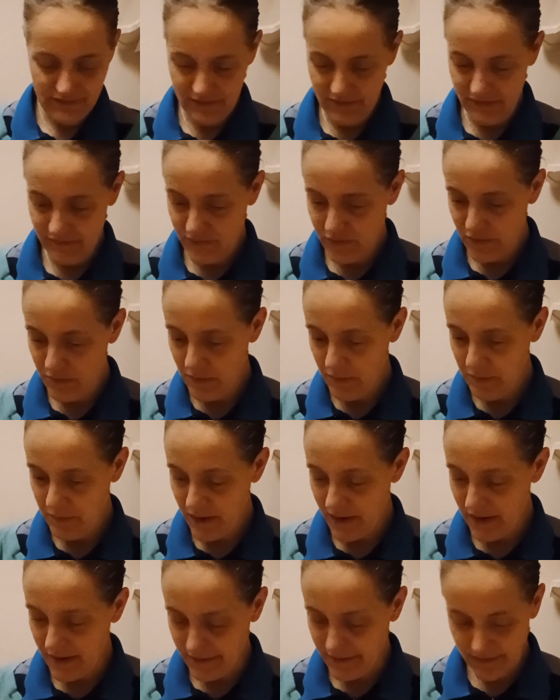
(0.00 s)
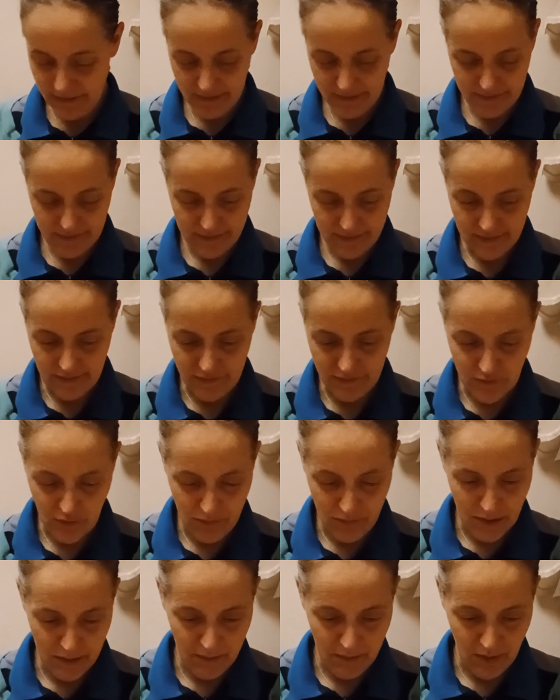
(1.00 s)
I've got my pattern, I've
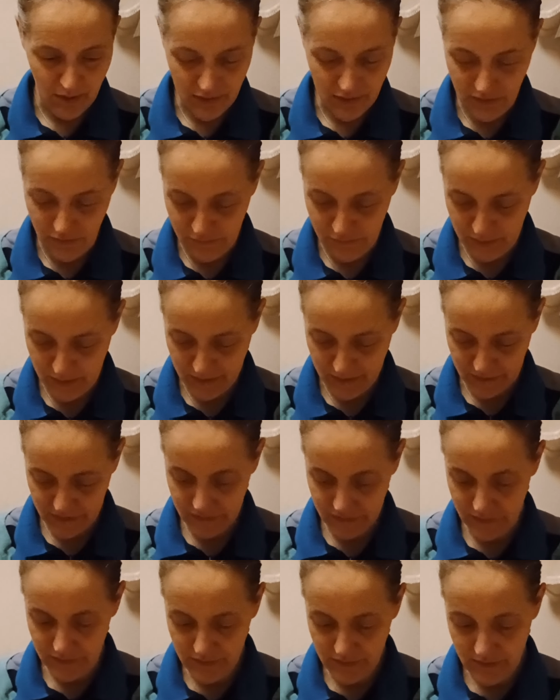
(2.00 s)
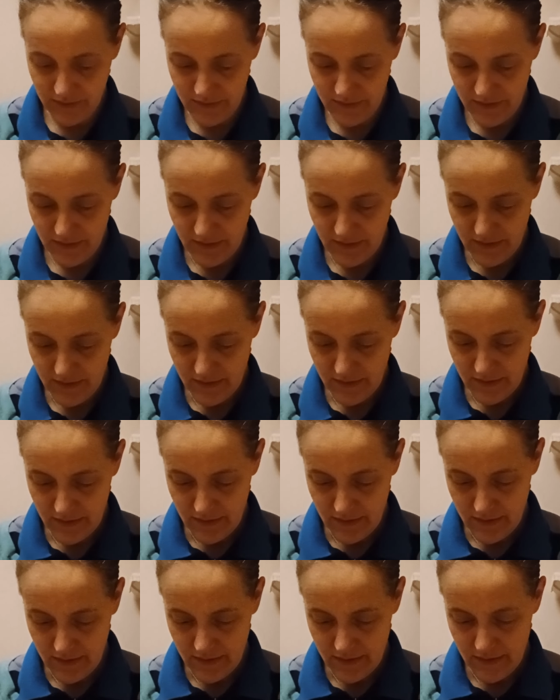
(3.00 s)
got my Markov pencil.
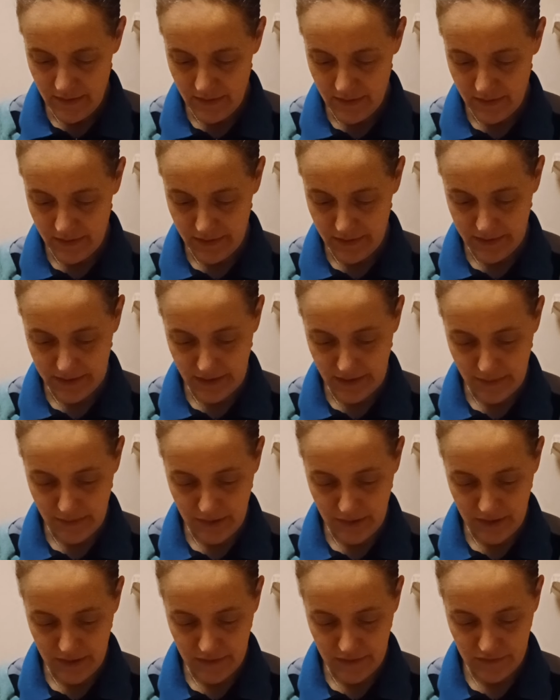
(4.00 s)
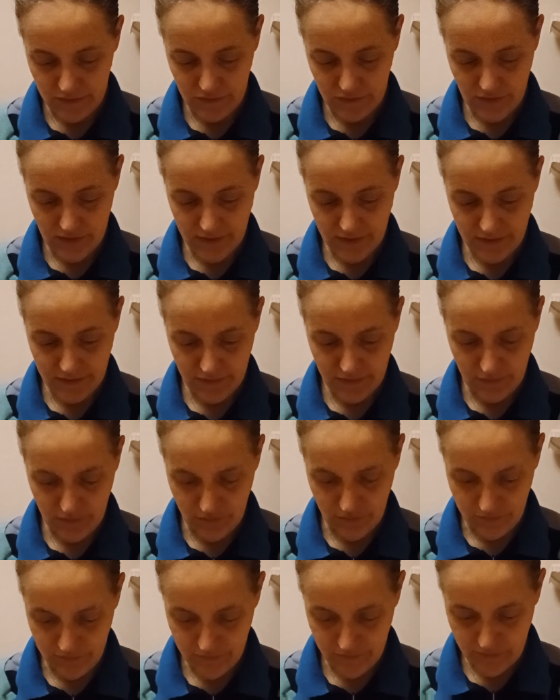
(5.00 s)
I'm going to get me a strand
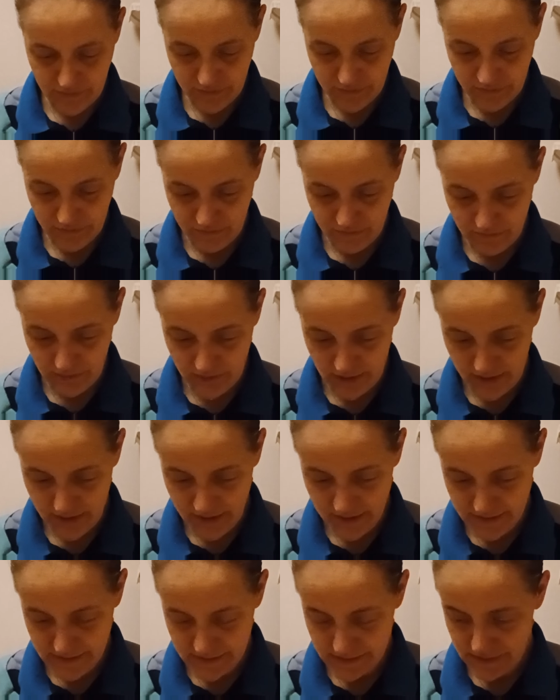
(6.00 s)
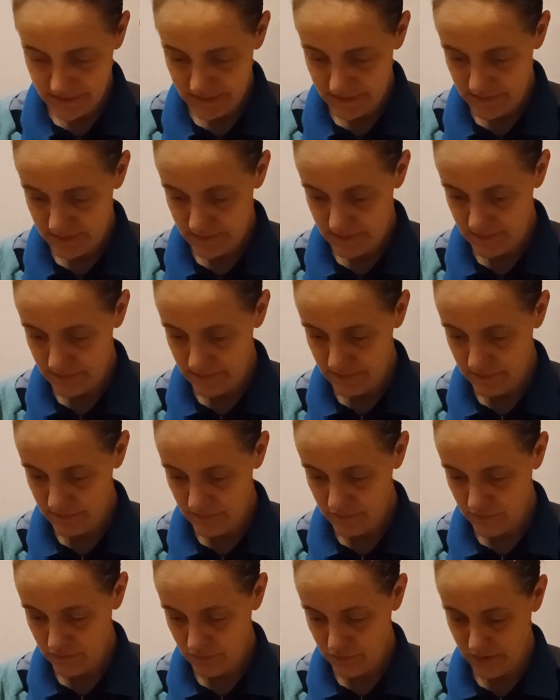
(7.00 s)
of thread,
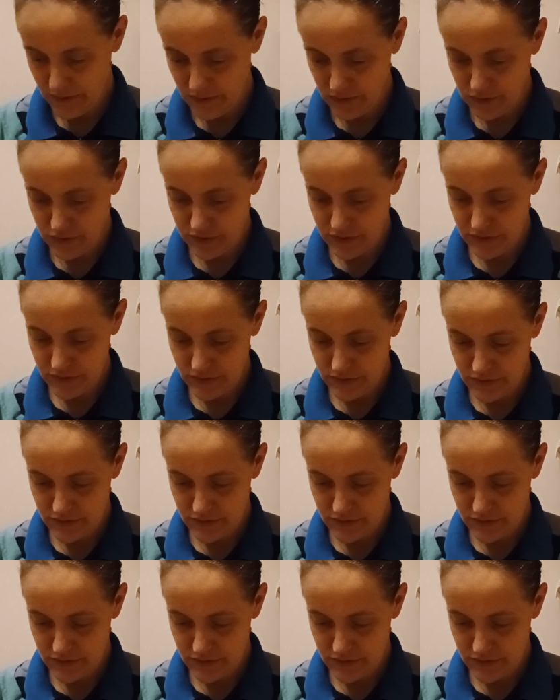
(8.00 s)
which